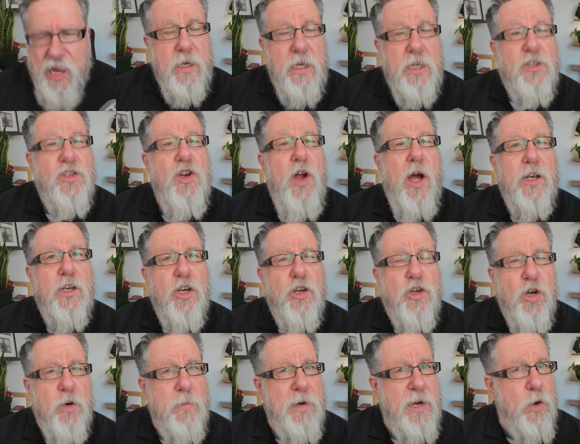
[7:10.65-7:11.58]
It's not
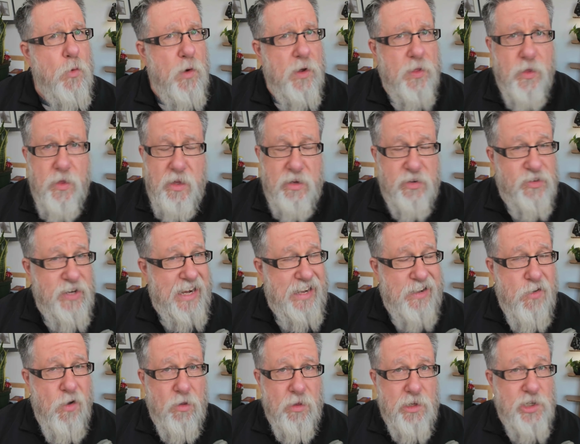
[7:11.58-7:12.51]
determining whether this
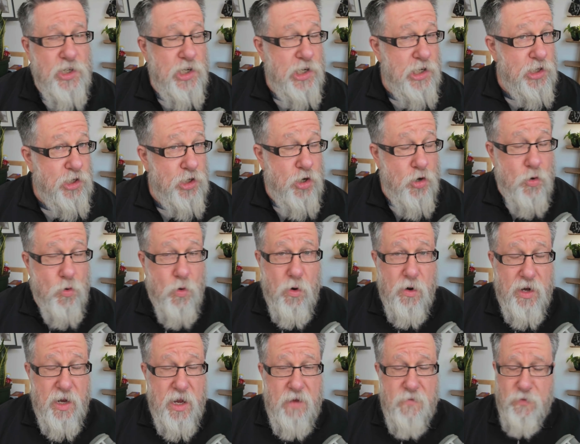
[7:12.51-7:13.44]
technology is good
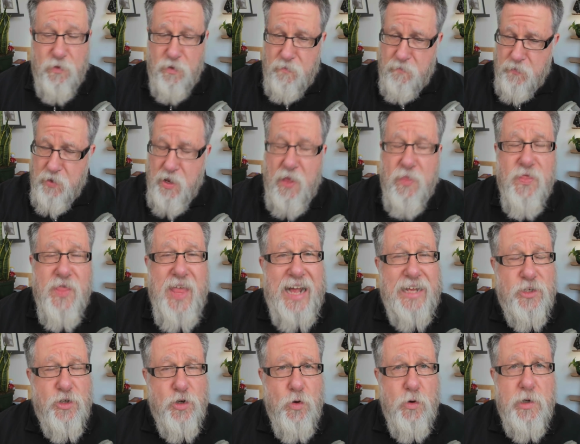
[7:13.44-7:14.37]
or evil.
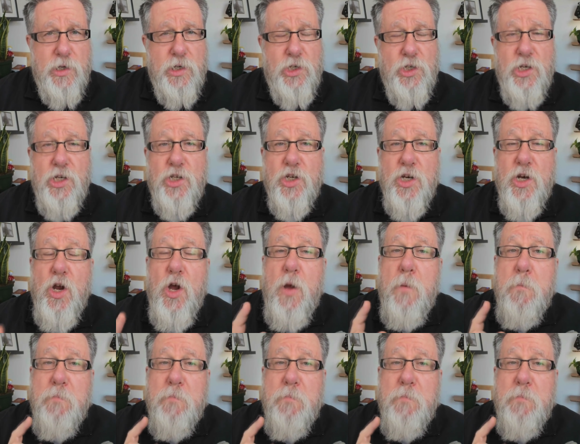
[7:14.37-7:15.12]
That's your decision.